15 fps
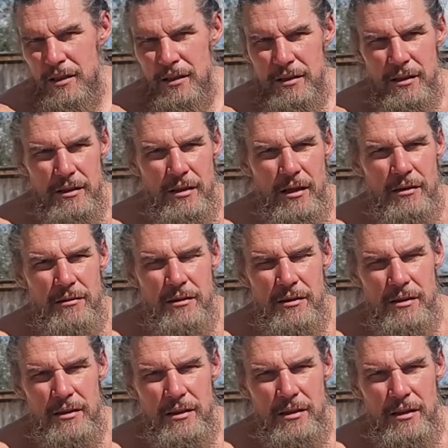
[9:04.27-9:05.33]
you know,
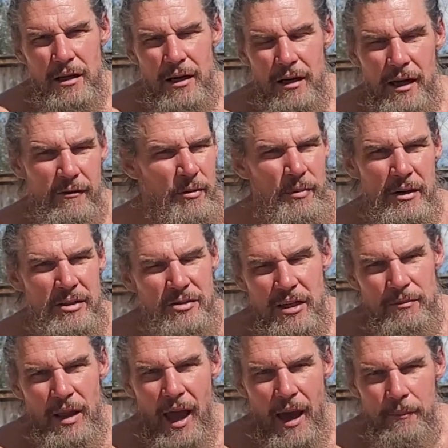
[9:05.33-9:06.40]
everybody
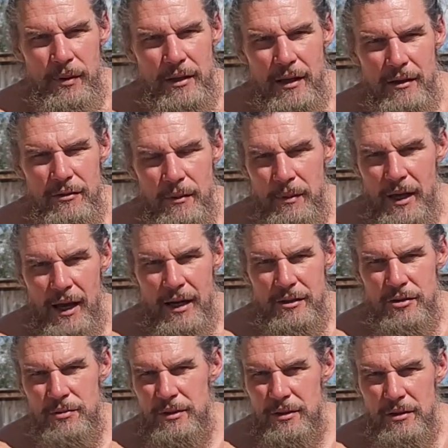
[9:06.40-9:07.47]
seemed happy there, to be
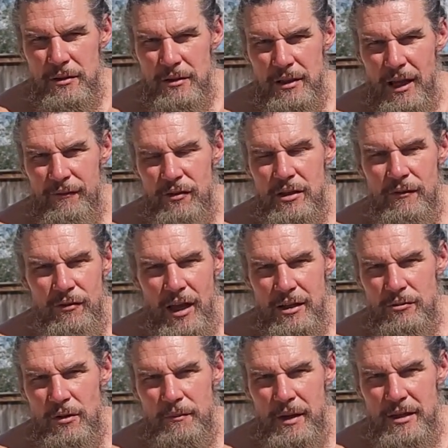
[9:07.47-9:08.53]
honest with you. And if that's
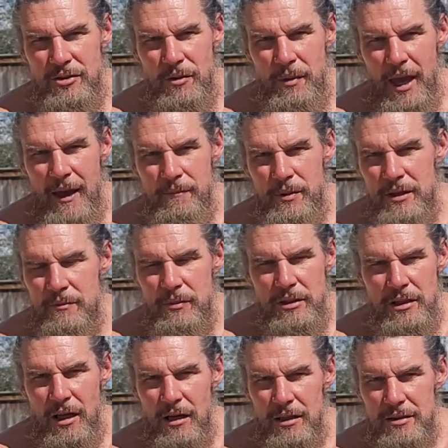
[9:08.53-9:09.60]
what makes them happy, to
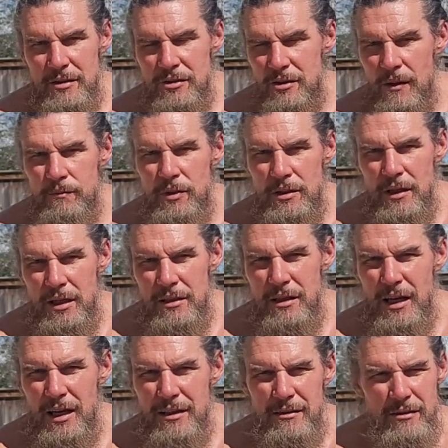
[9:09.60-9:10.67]
belong to something like
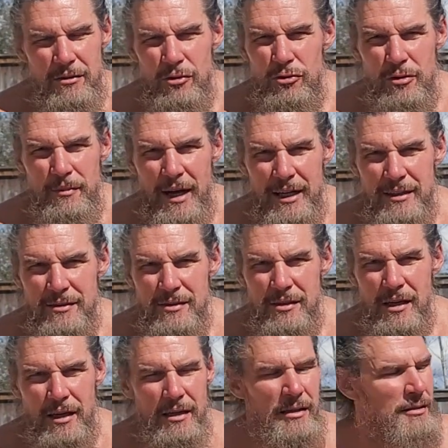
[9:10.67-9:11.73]
that, who am I to
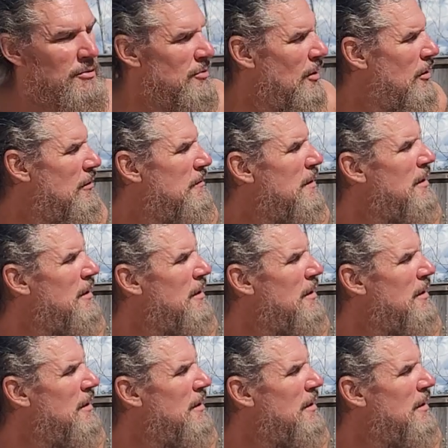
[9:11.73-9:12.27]
say? So,